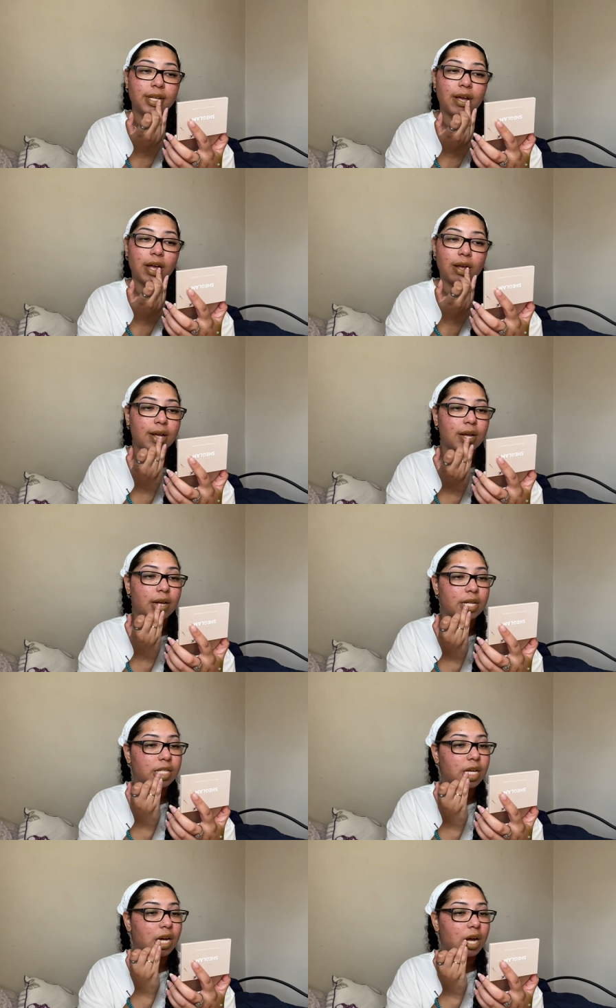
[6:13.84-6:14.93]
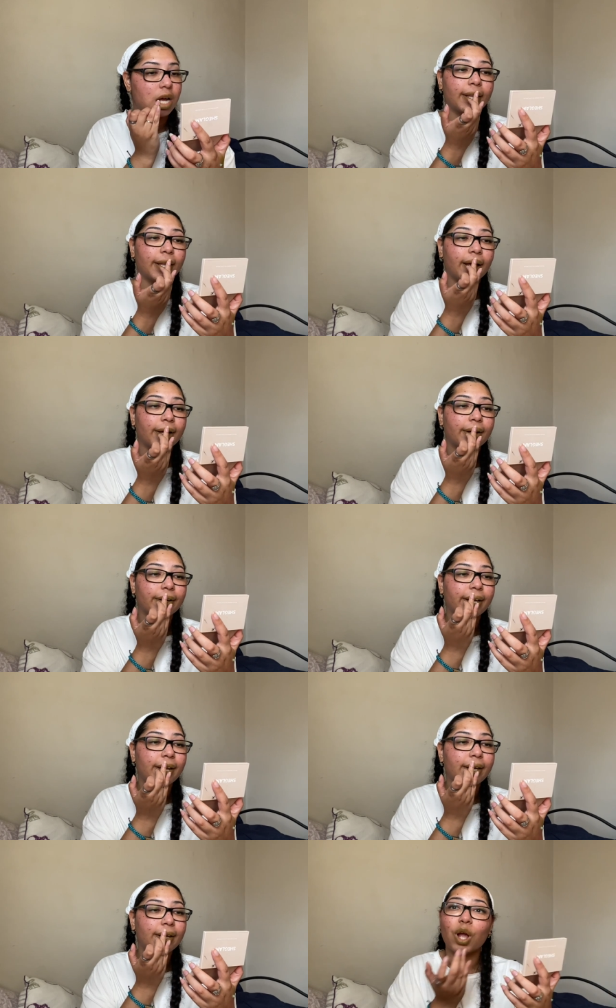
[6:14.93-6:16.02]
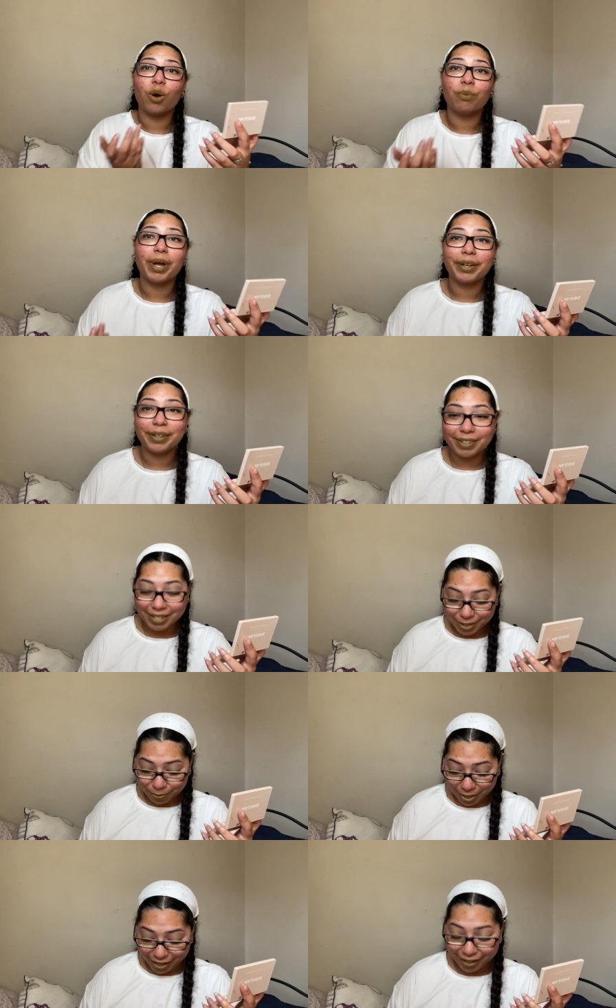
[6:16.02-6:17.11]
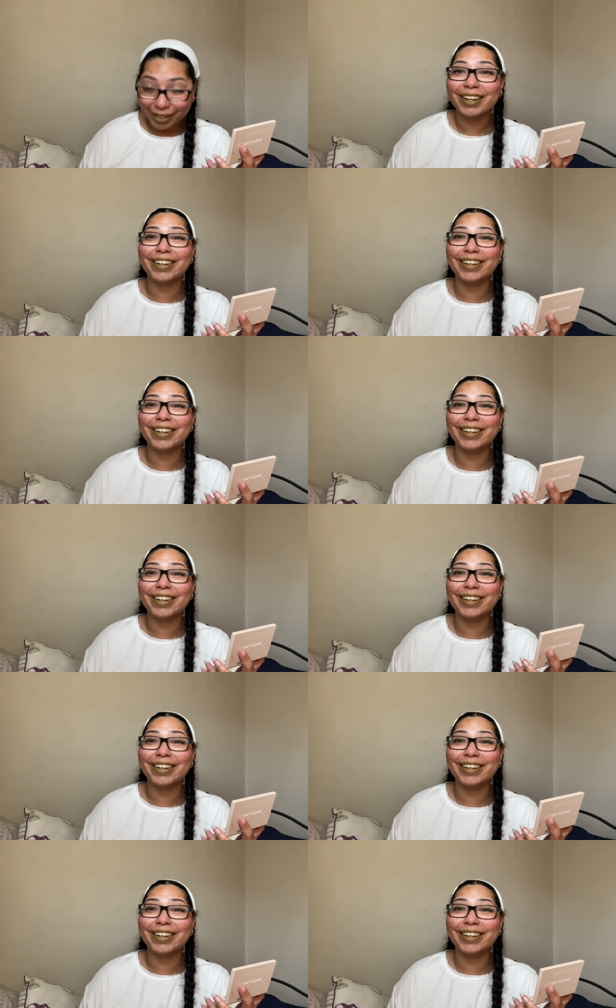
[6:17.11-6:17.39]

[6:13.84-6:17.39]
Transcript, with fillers: tat on top that green. Oh my goodness me.